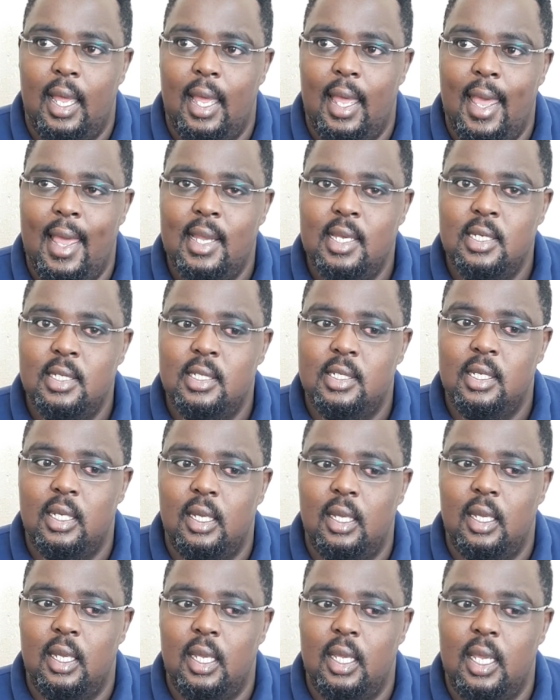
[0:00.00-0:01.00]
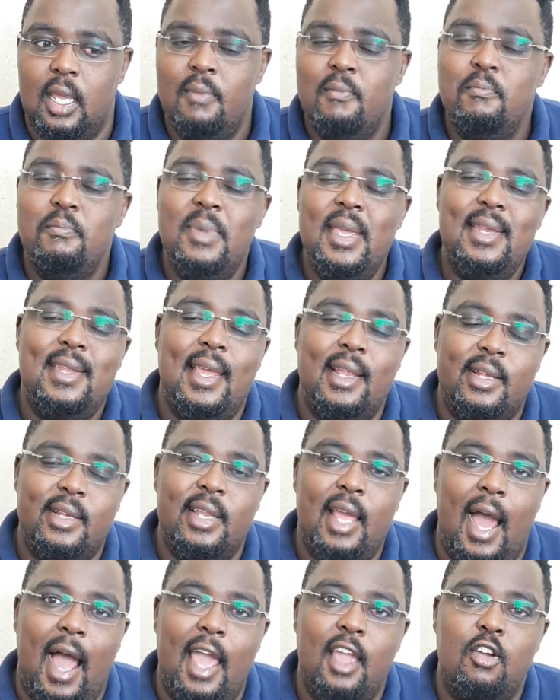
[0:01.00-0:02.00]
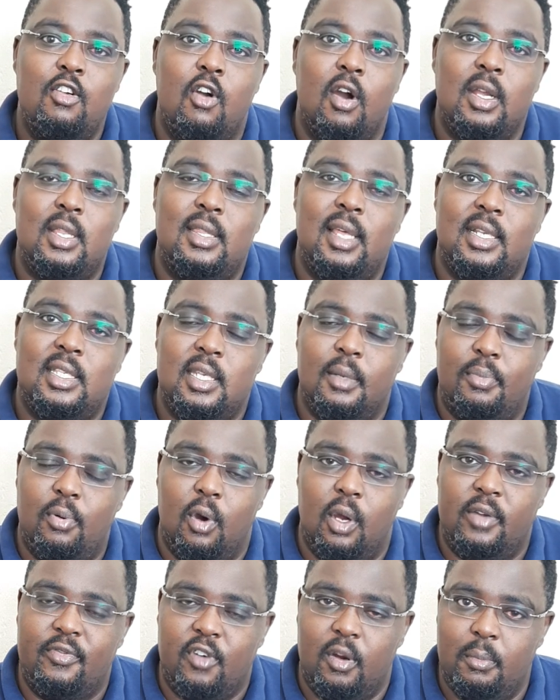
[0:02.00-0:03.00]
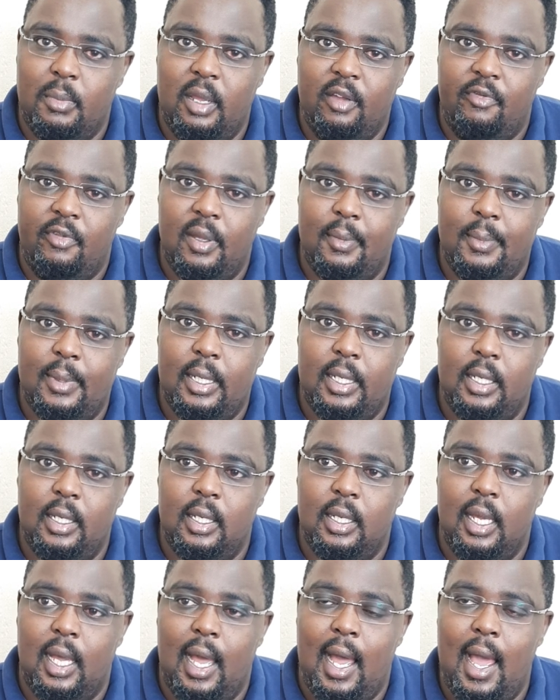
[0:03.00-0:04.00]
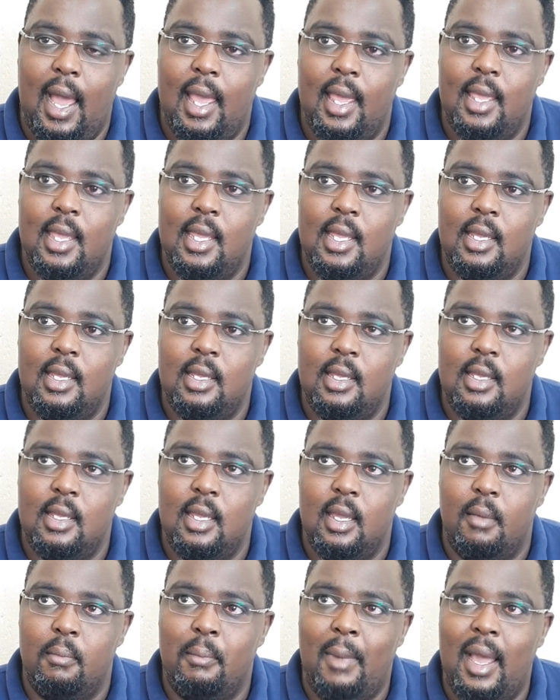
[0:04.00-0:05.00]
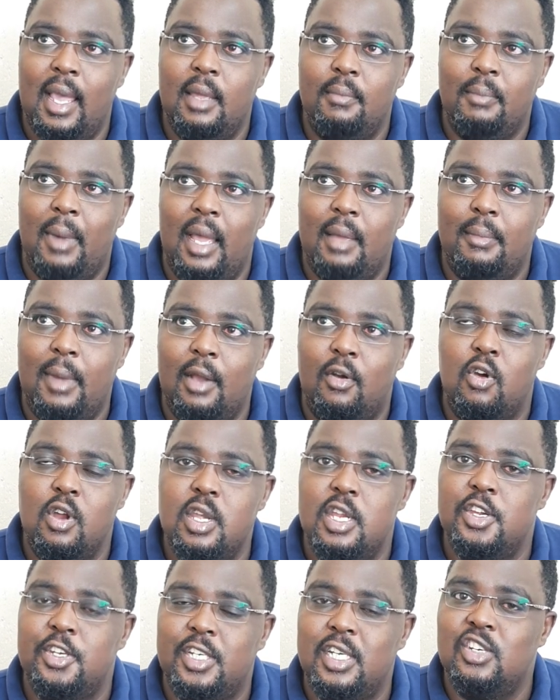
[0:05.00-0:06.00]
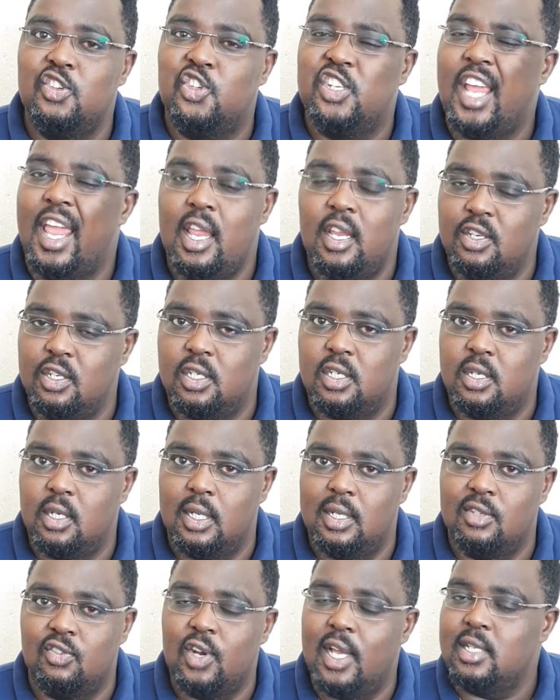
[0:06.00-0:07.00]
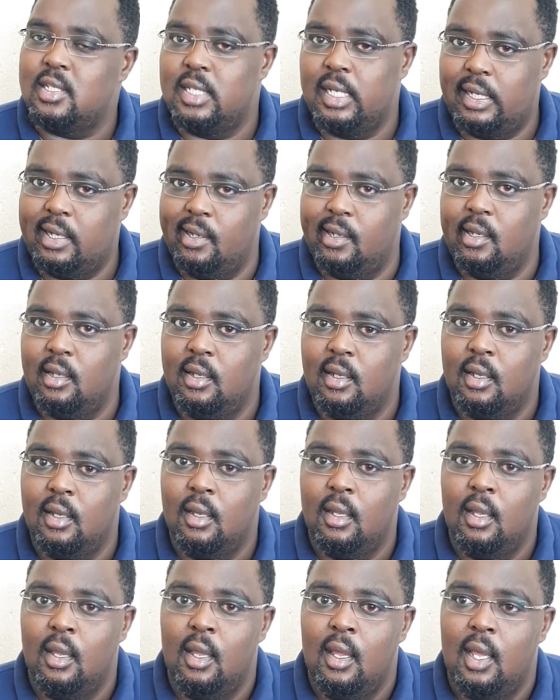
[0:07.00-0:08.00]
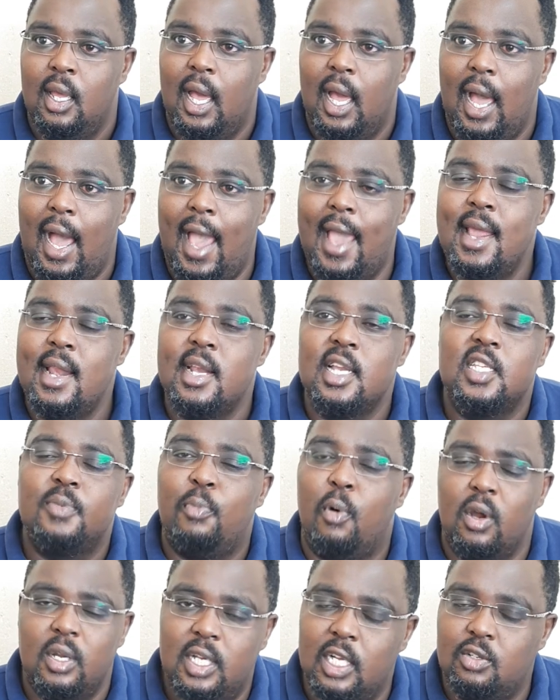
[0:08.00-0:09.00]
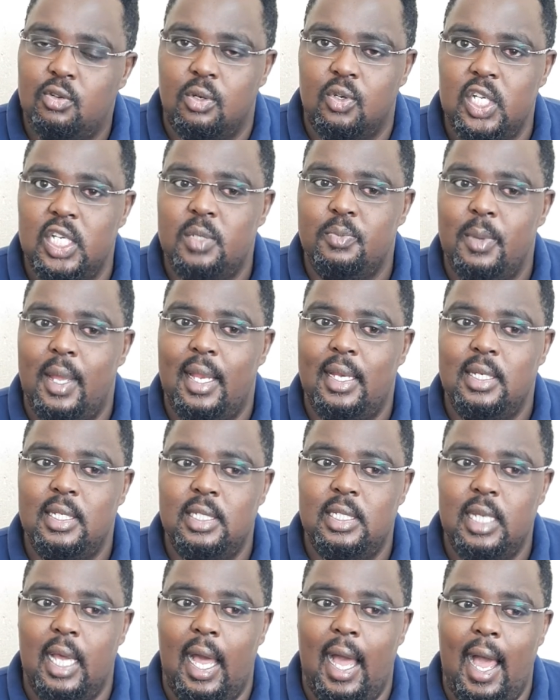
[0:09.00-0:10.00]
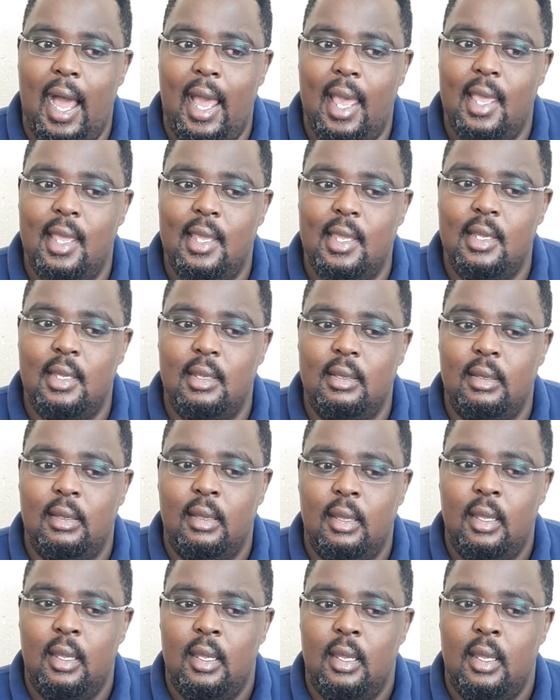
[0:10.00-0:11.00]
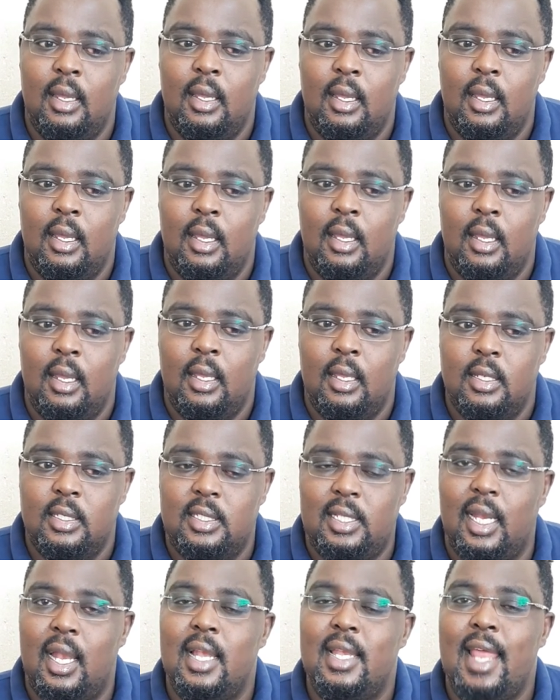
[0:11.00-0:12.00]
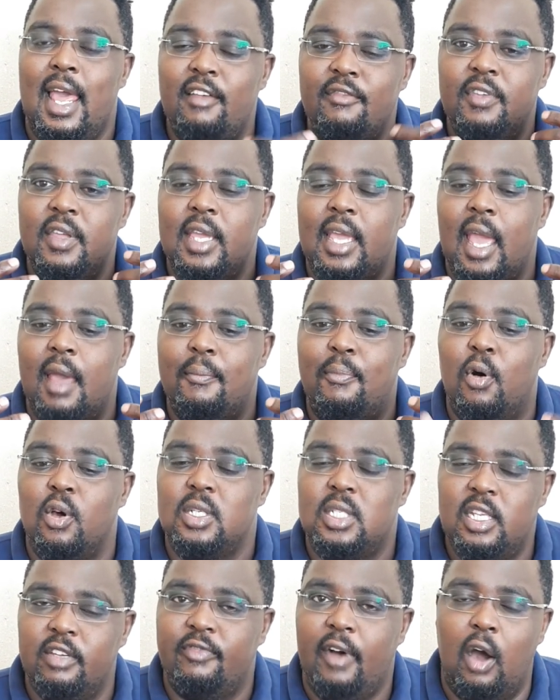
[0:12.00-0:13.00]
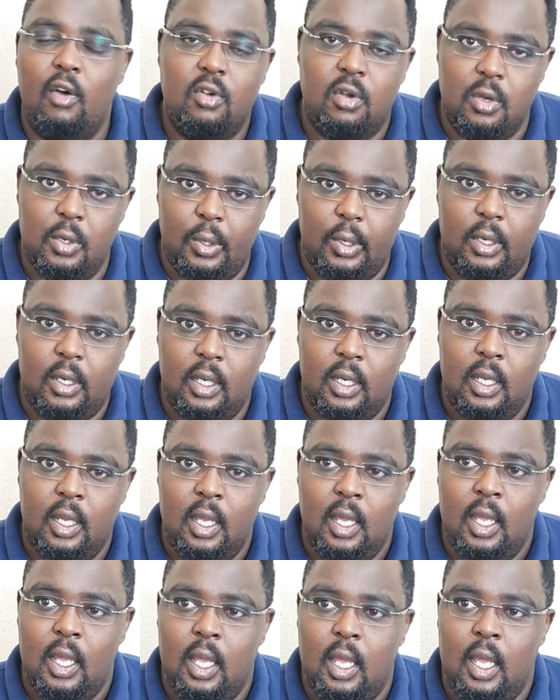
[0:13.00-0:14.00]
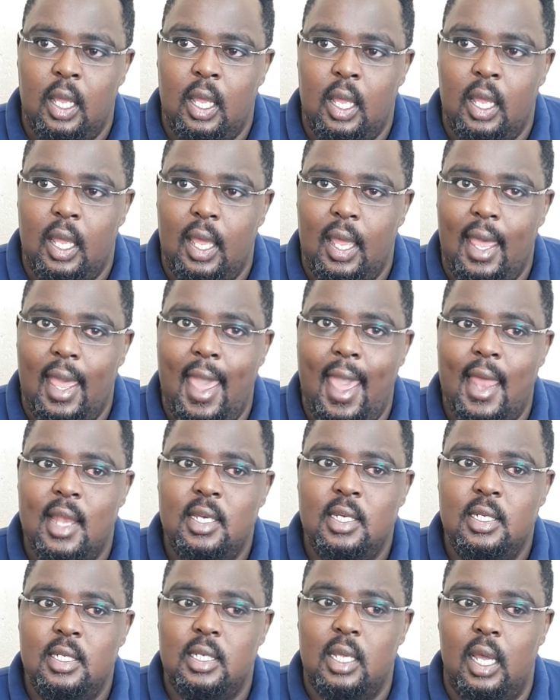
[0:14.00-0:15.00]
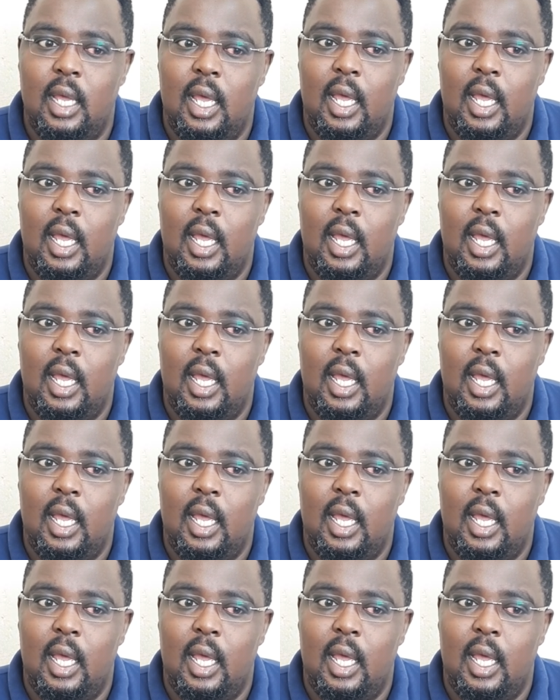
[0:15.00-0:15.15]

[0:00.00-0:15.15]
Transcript: And immediately I got that support from my family. My condition changed drastically. I responded to treatment. I started having a positive outlook. And